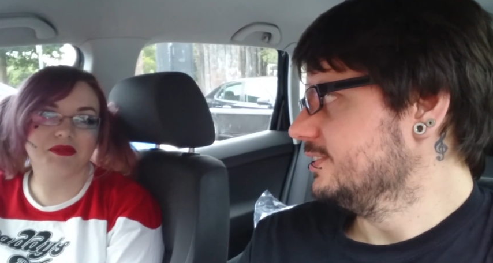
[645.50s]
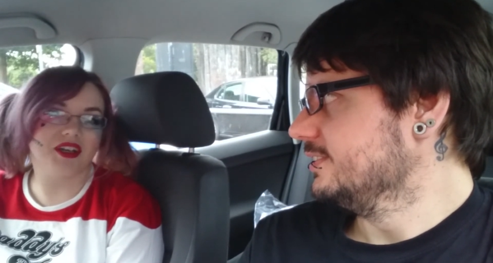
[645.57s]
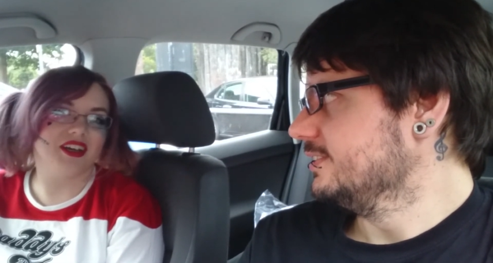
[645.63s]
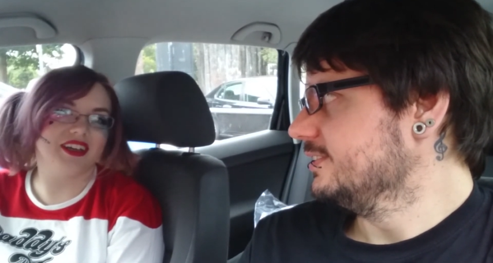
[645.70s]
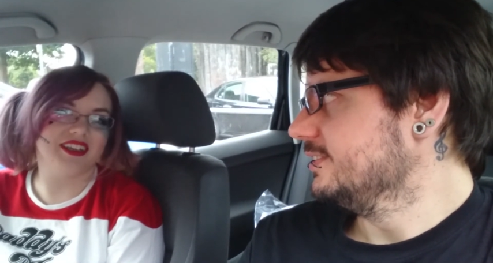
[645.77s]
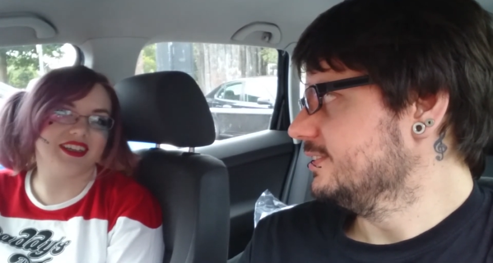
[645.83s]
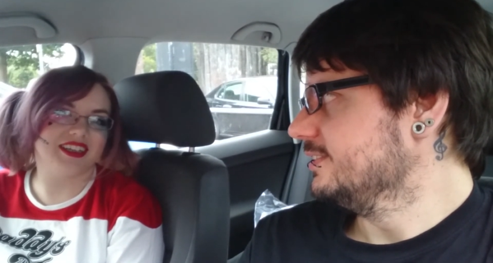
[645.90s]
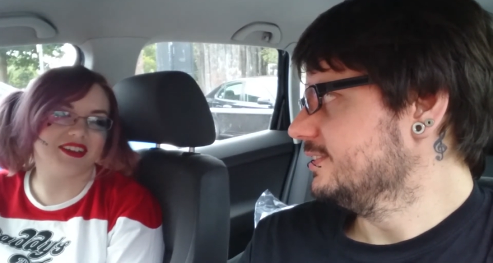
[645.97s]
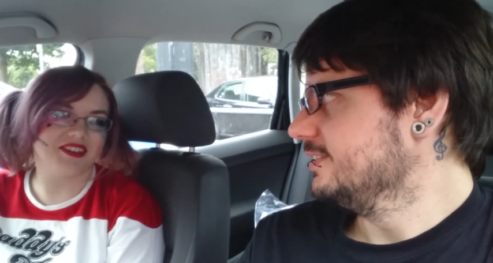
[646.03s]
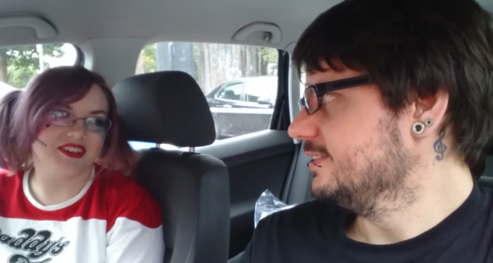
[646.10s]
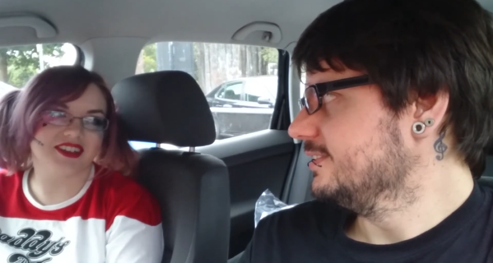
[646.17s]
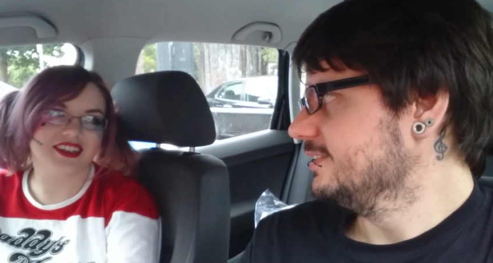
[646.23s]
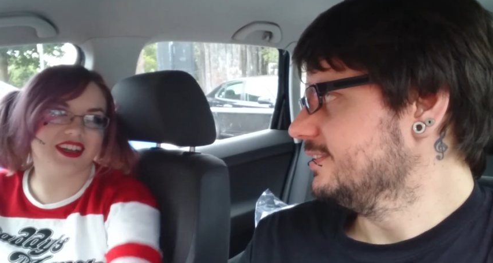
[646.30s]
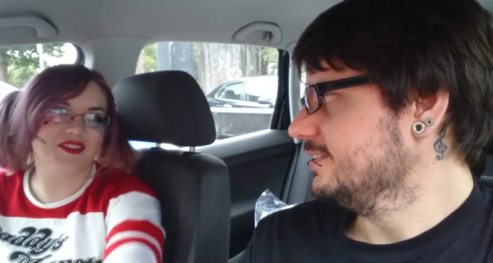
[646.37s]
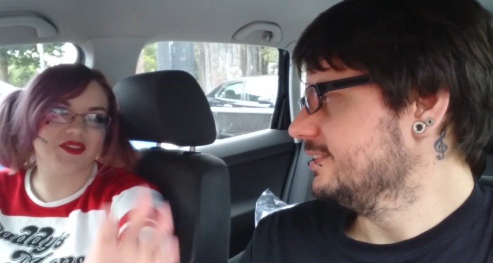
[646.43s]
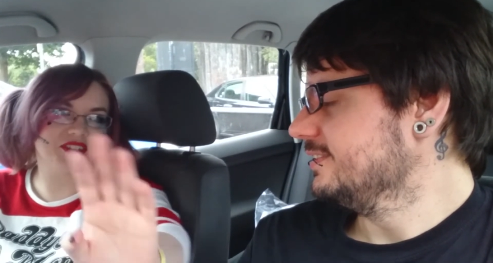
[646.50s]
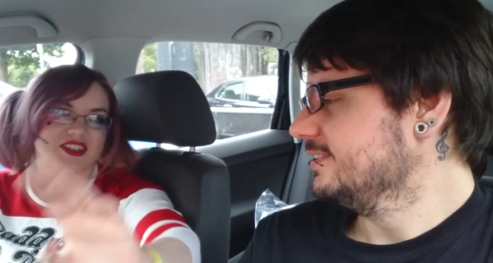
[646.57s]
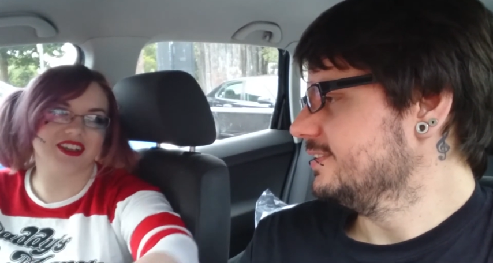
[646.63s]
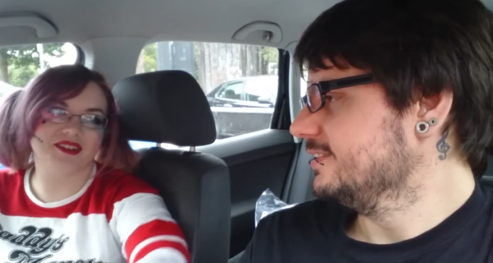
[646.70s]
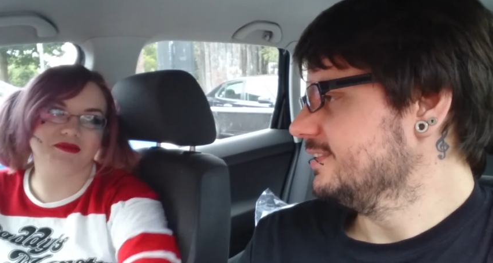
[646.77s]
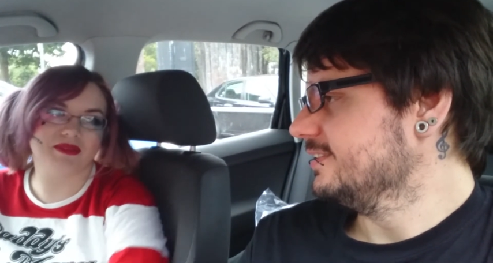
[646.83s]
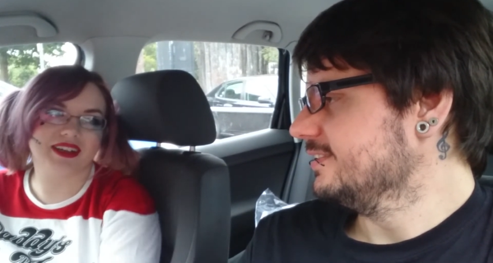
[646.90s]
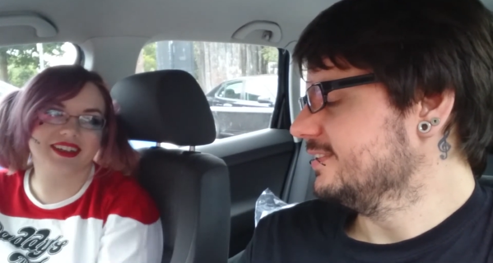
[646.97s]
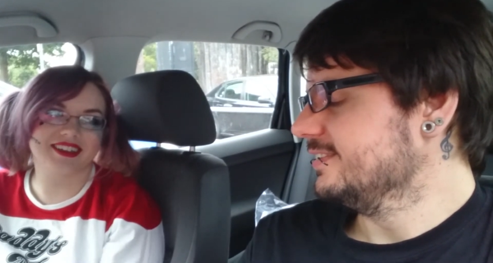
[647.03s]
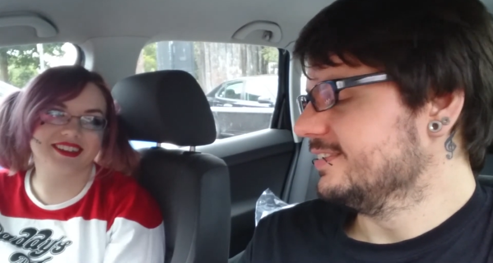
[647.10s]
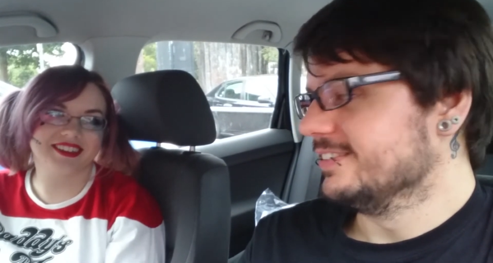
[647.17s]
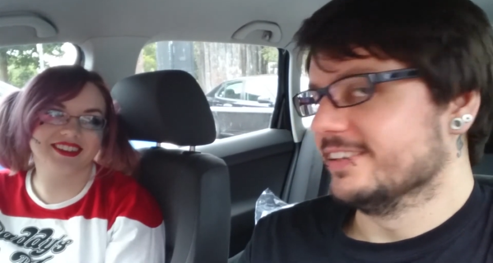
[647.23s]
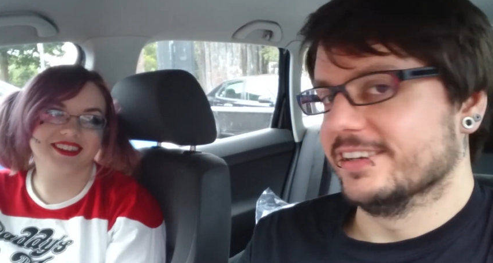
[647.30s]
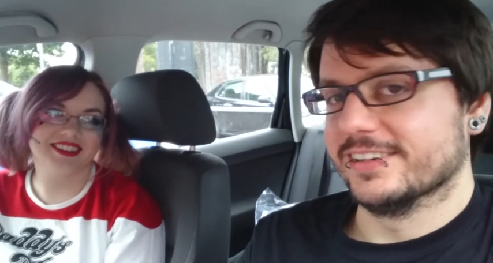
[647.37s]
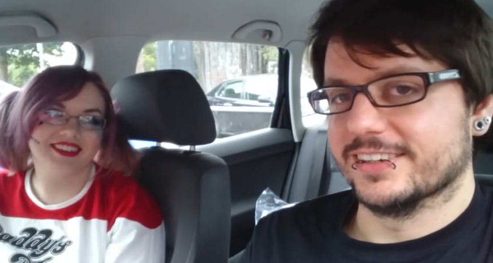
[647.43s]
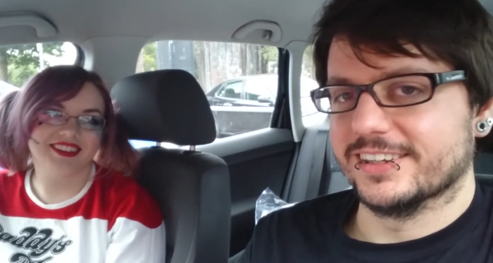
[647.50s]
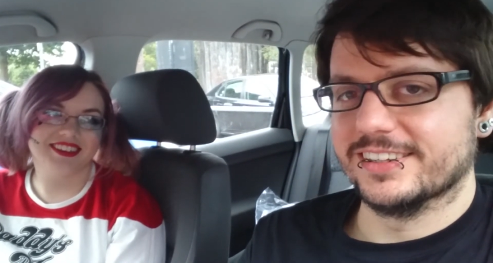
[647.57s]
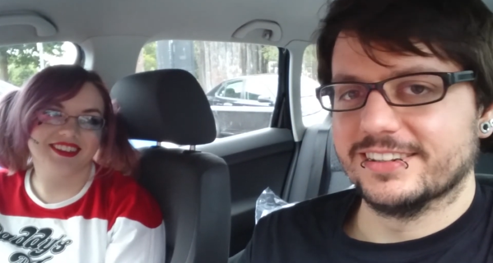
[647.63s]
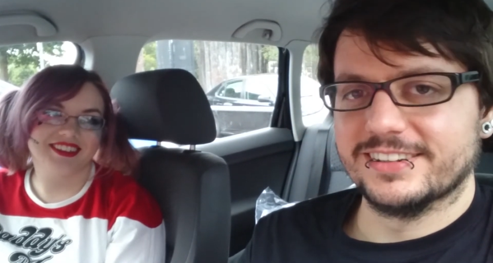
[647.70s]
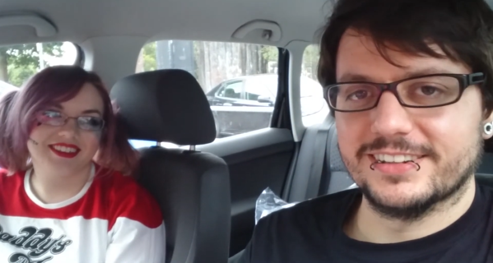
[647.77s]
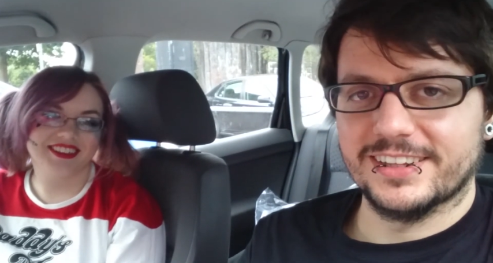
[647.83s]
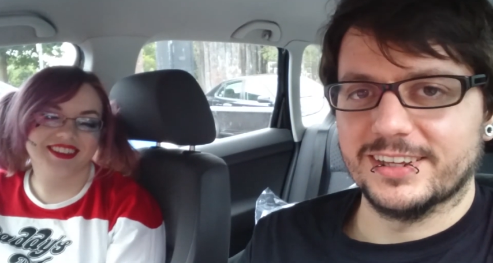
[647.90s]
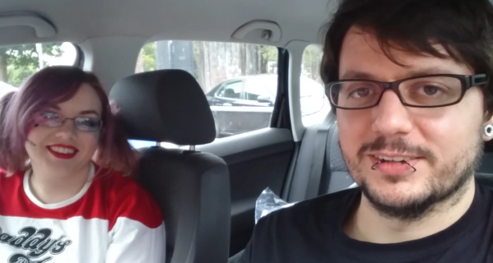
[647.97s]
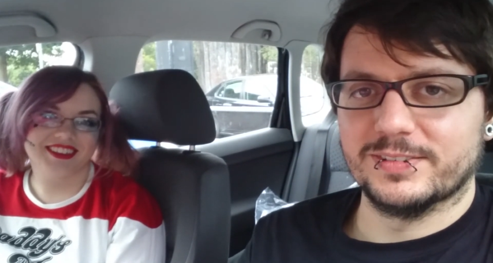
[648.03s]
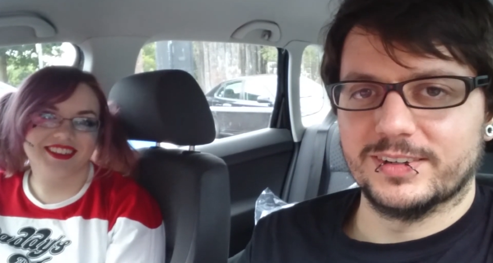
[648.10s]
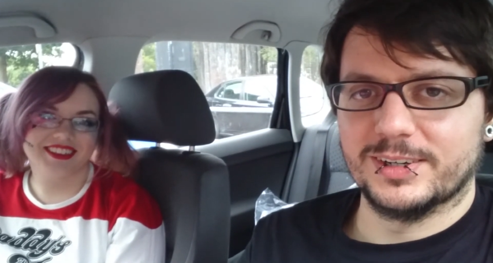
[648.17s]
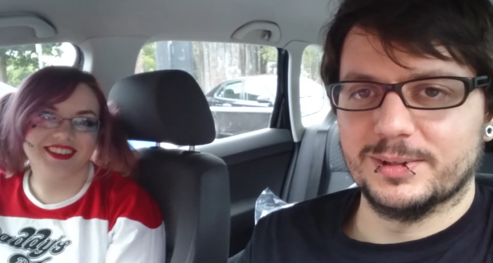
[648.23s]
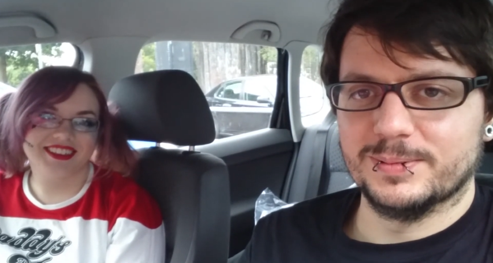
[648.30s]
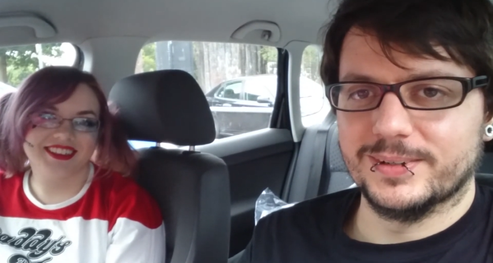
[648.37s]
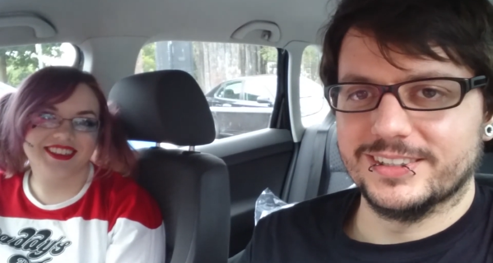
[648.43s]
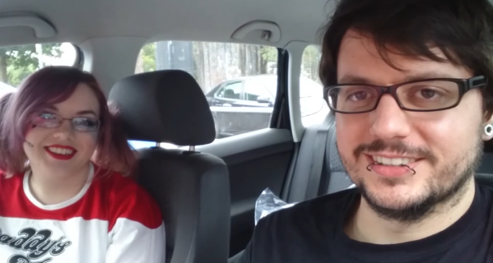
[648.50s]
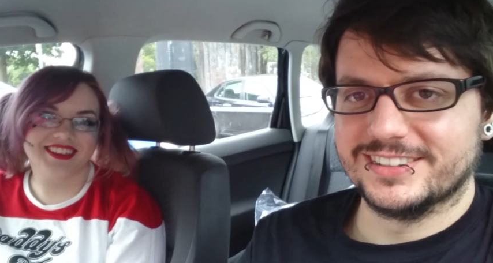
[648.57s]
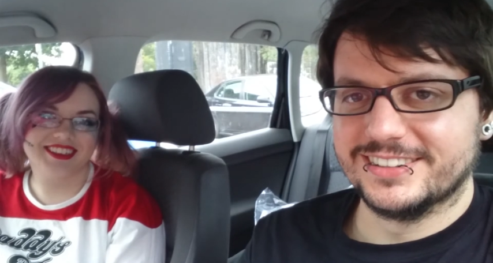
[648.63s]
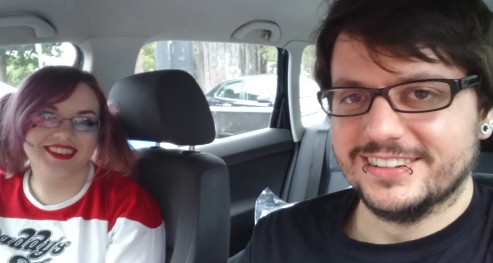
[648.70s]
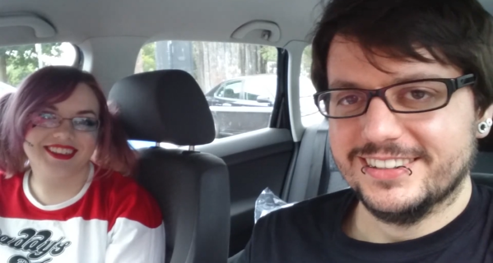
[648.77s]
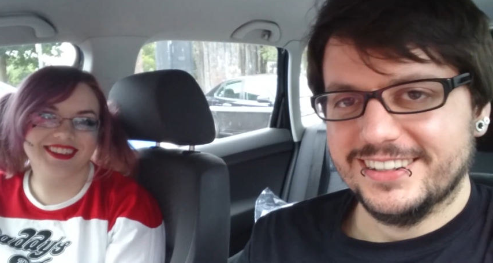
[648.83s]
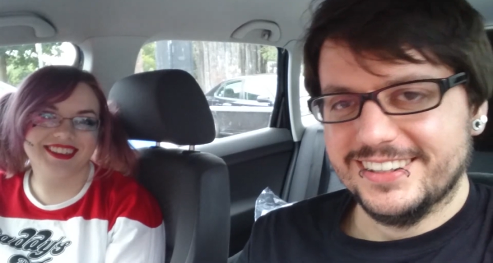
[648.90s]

Speaker 1: tired now. You can have your channel back.
Speaker 2: Okay, thank you very much.